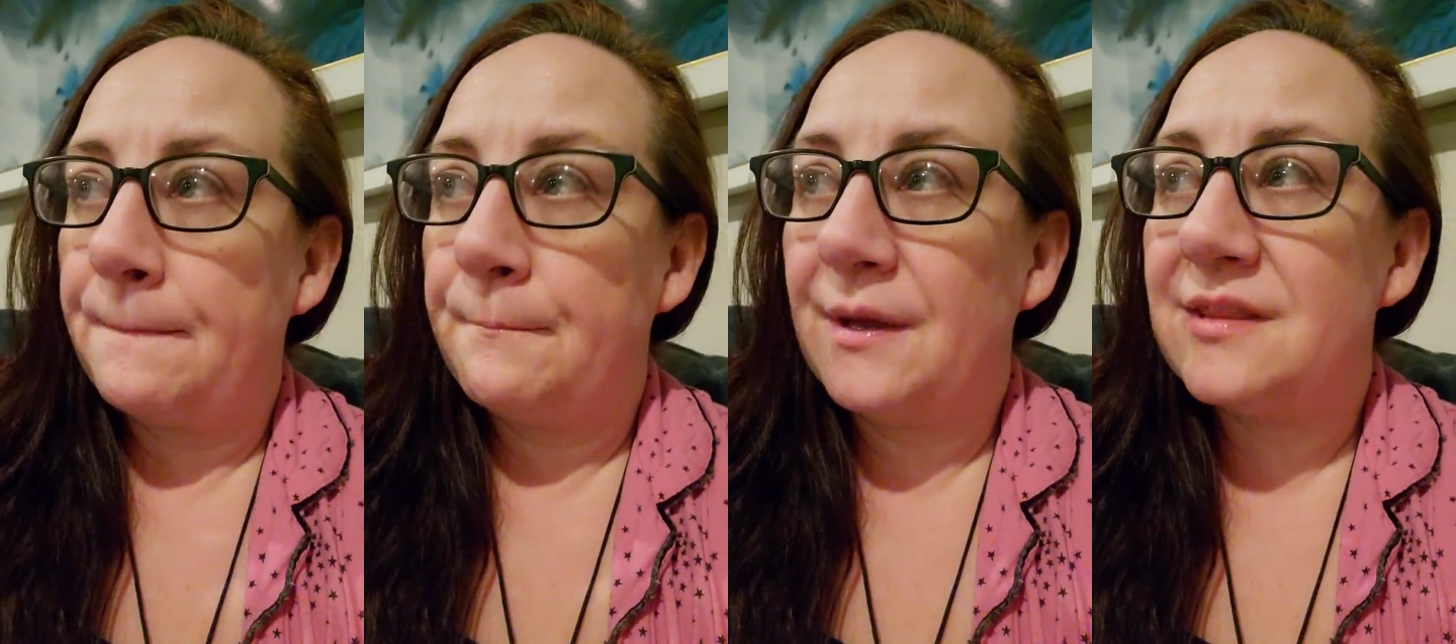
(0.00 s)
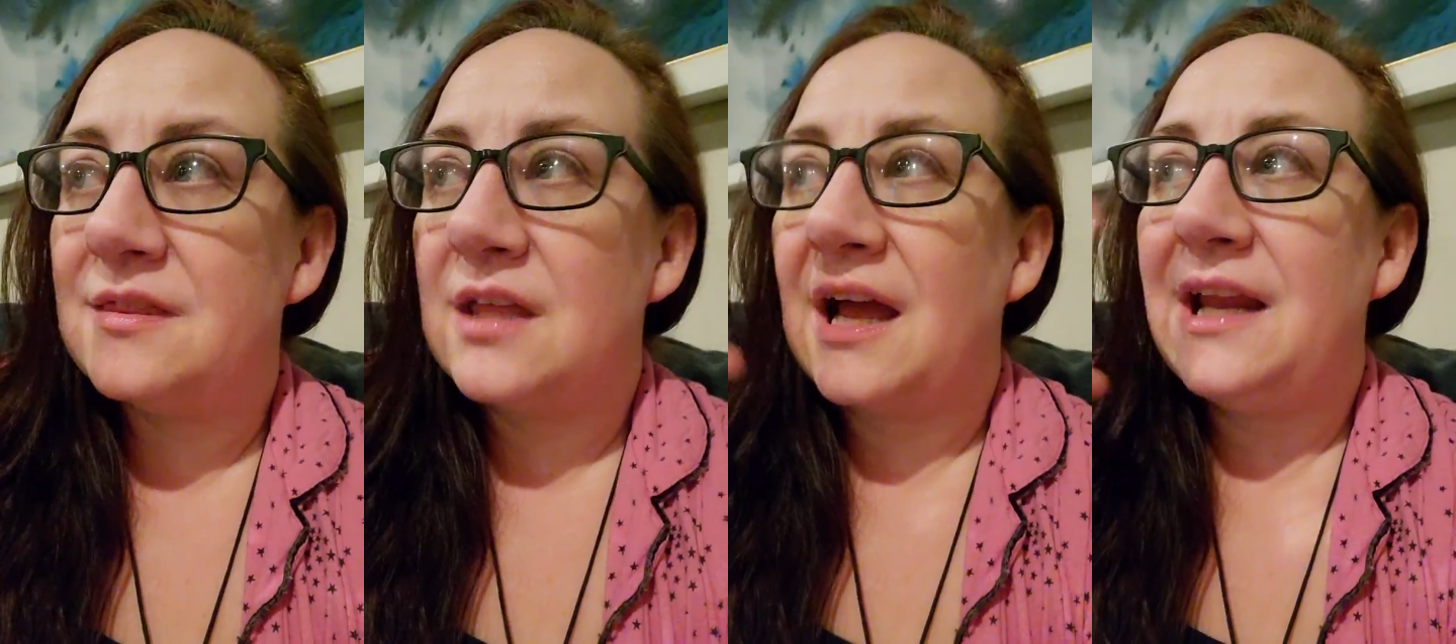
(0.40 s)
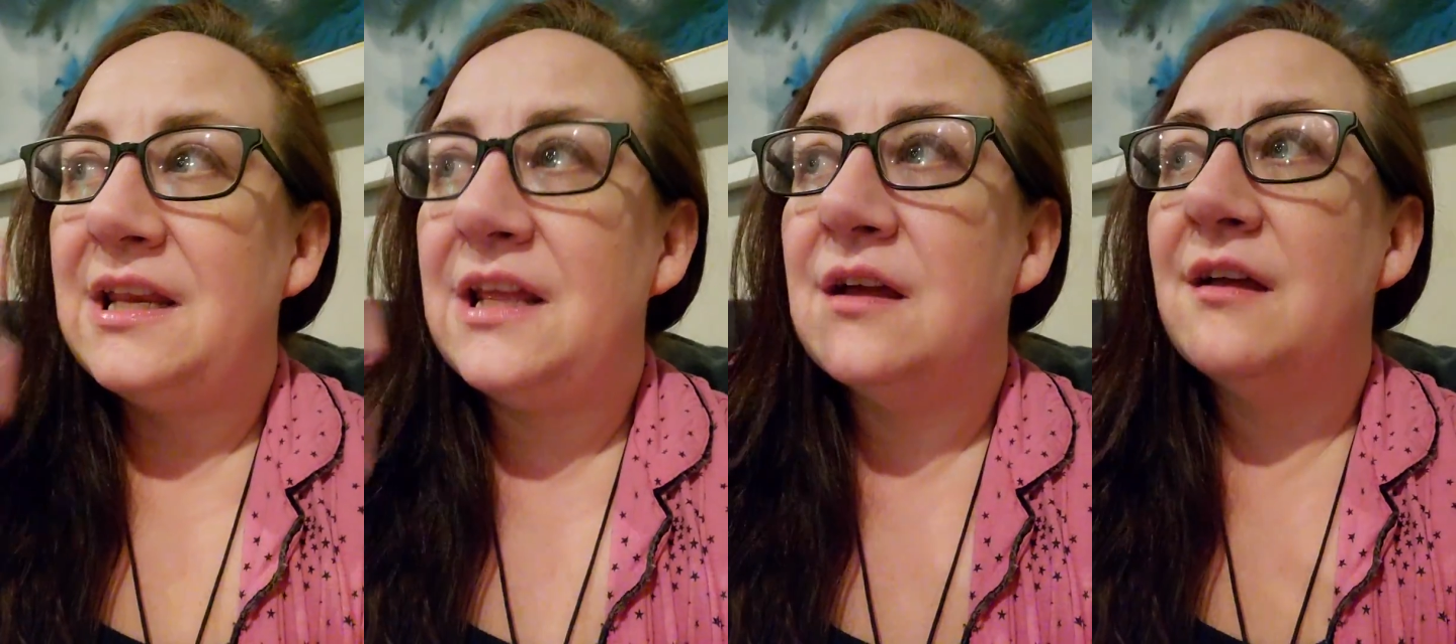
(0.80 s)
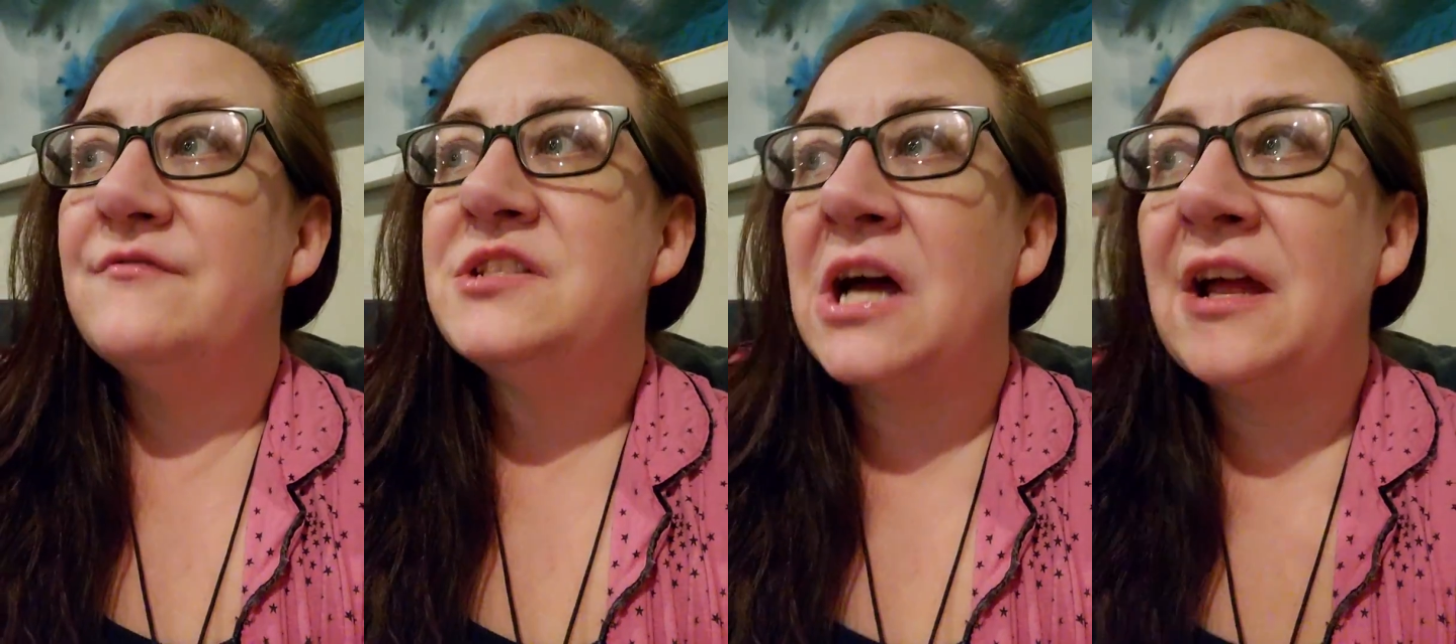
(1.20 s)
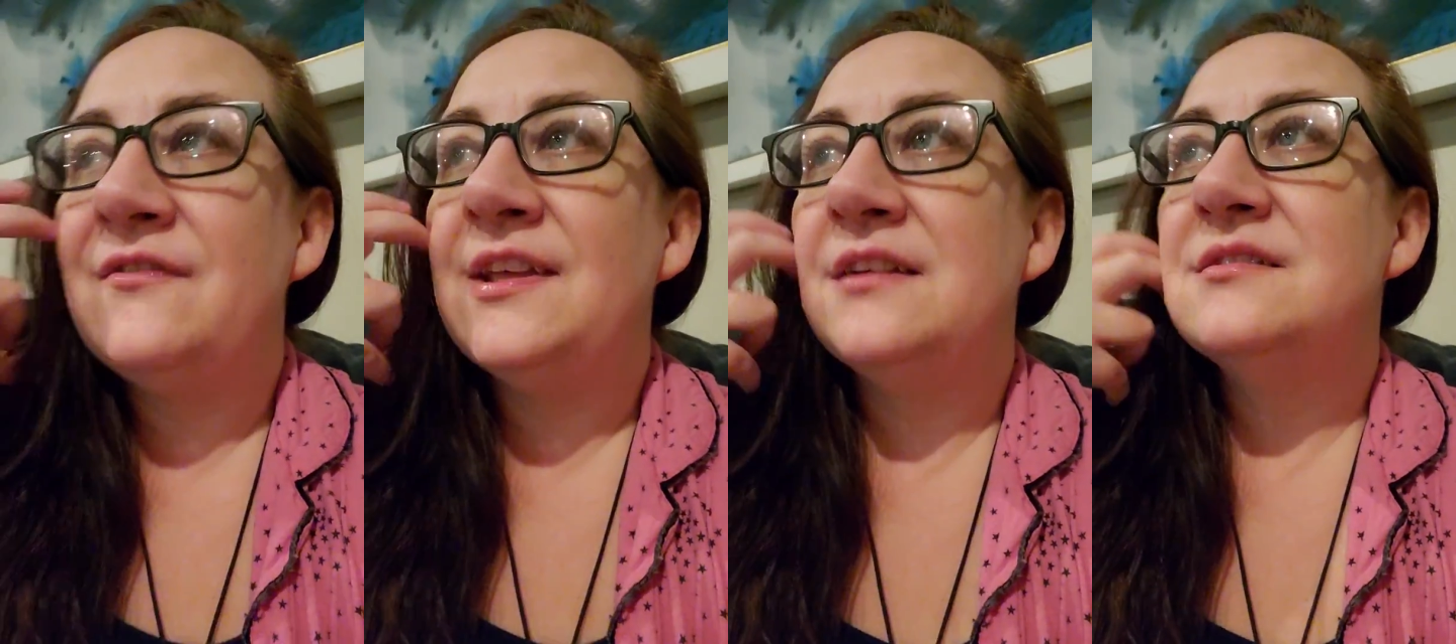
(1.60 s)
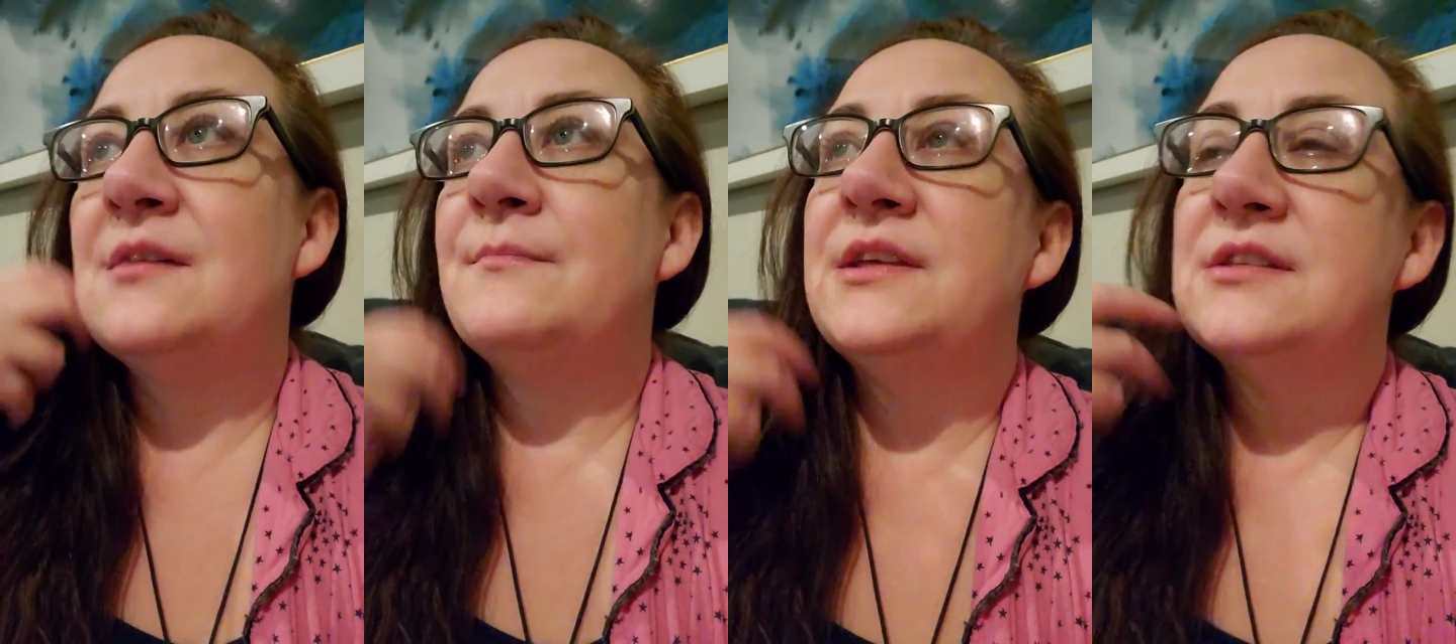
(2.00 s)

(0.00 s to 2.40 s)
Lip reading: But the idea of tithing something